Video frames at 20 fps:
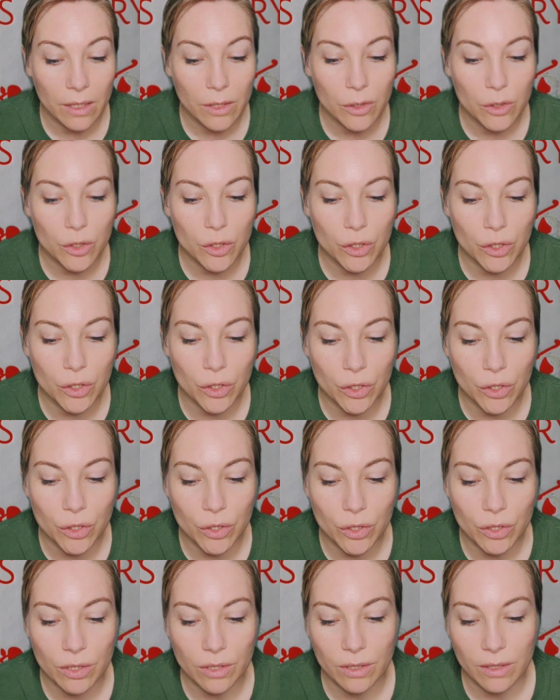
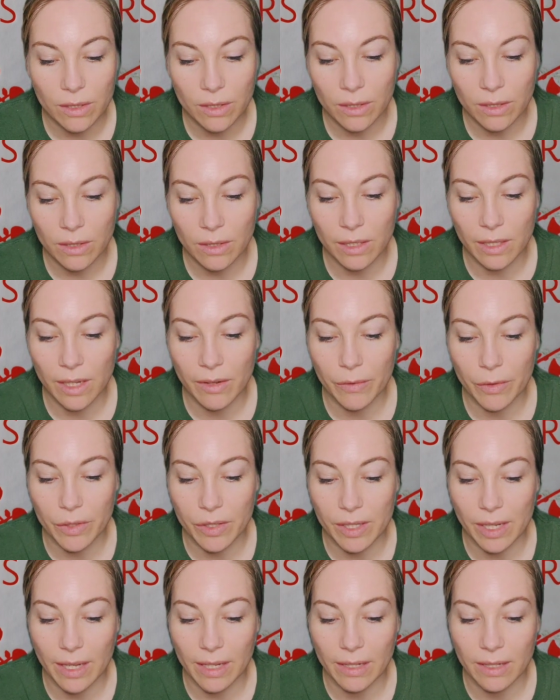Shh, the giver
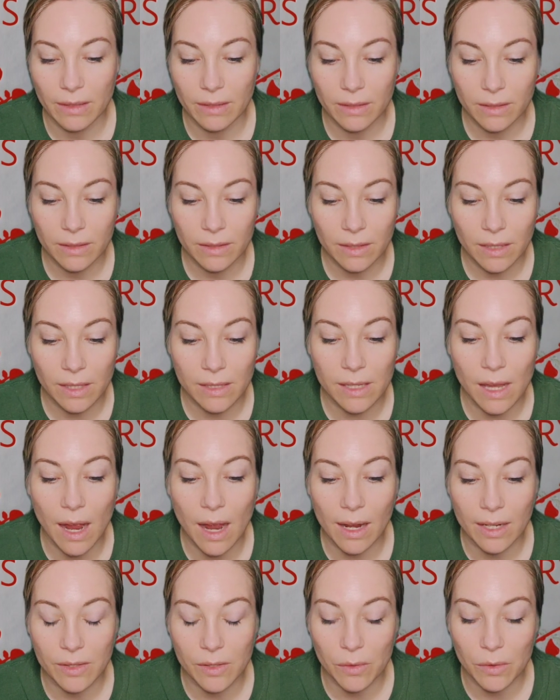said, his
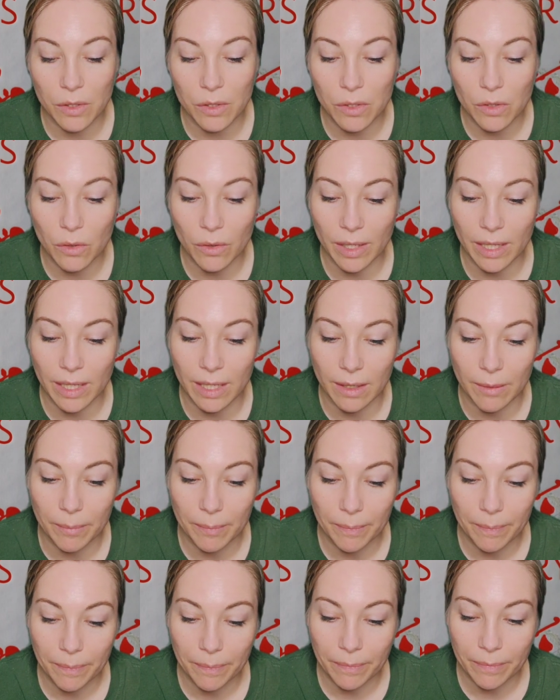eyes on the screen.
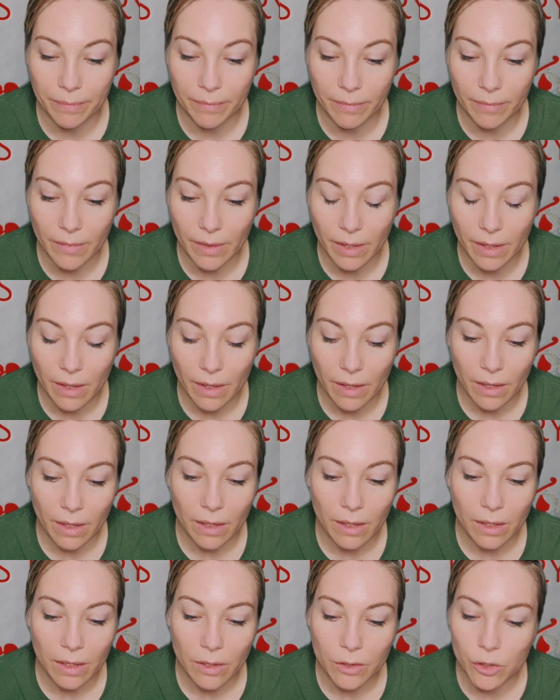
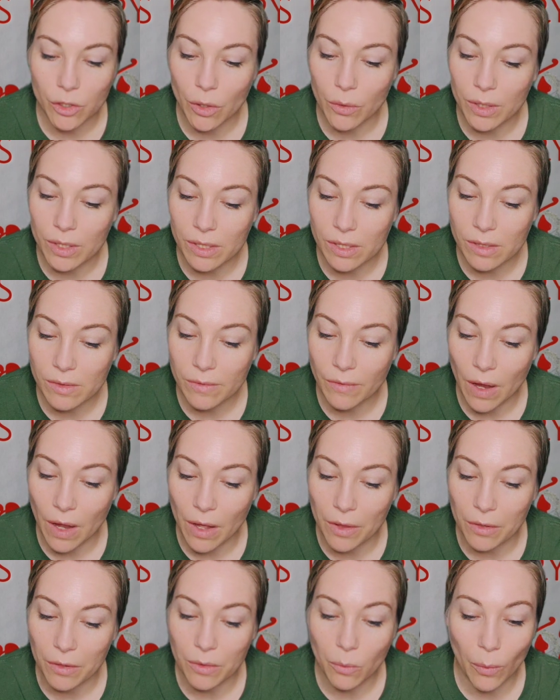Jonas's
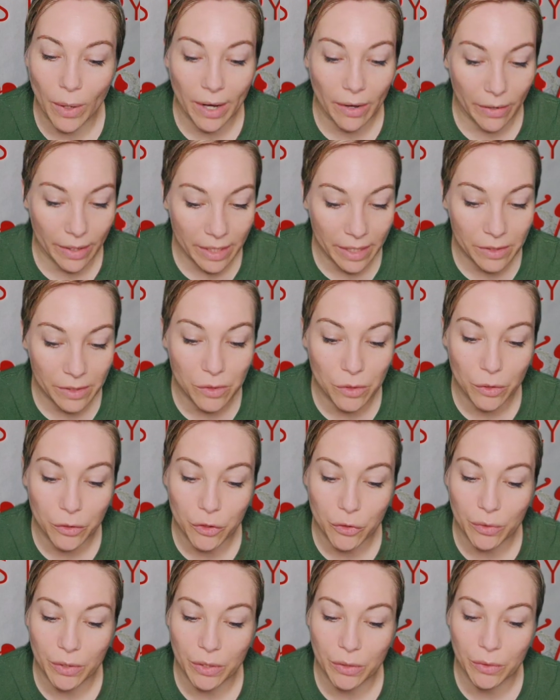father, wearing his
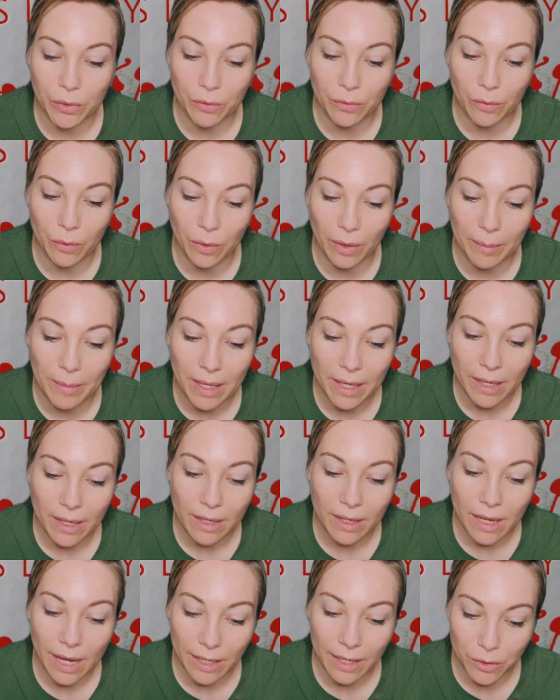nurturing uniform,
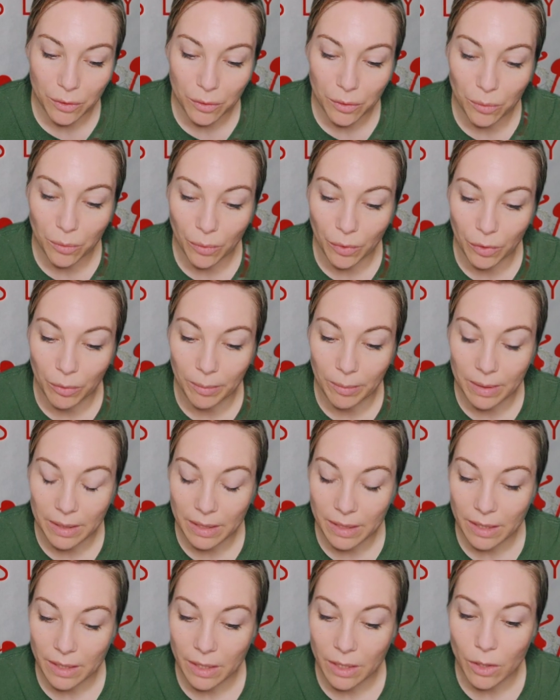entered the room,
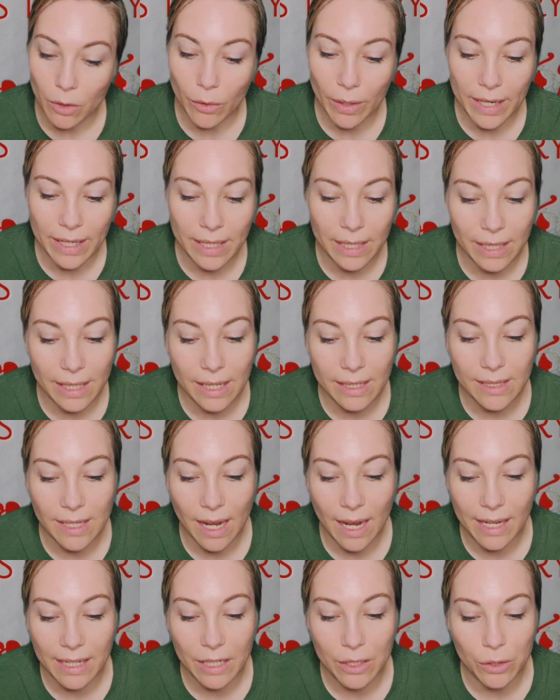cradling a
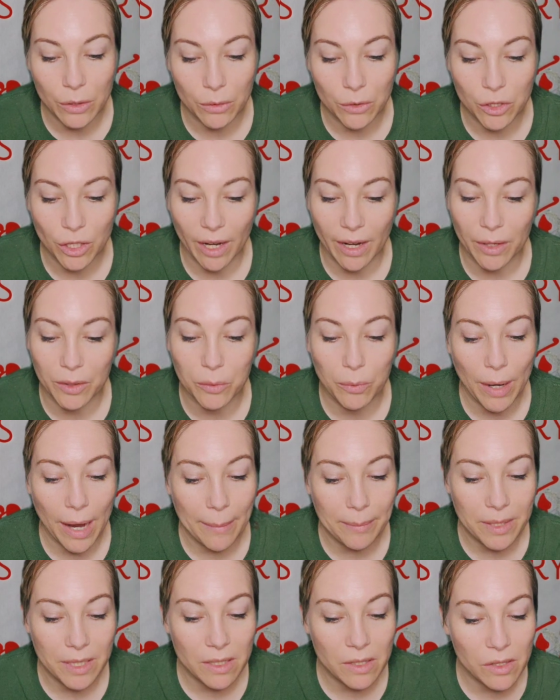tiny new child
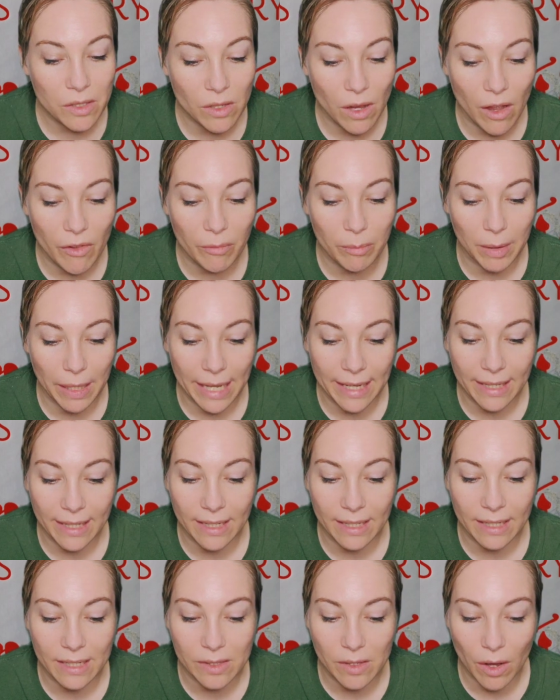wrapped in a soft blanket
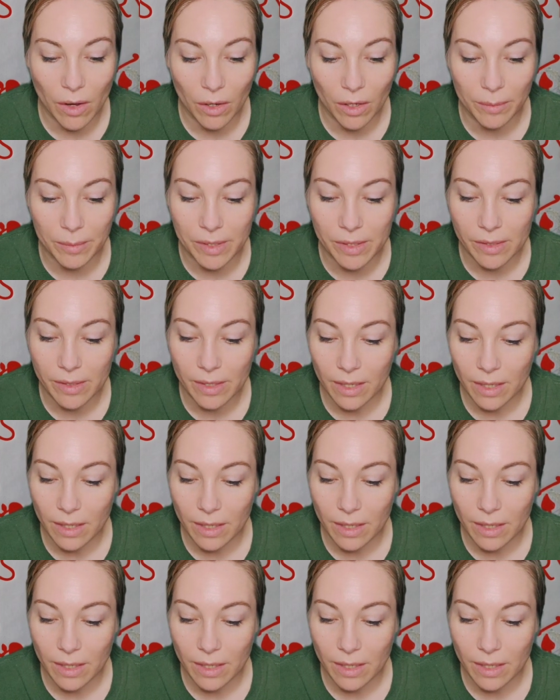in his arms.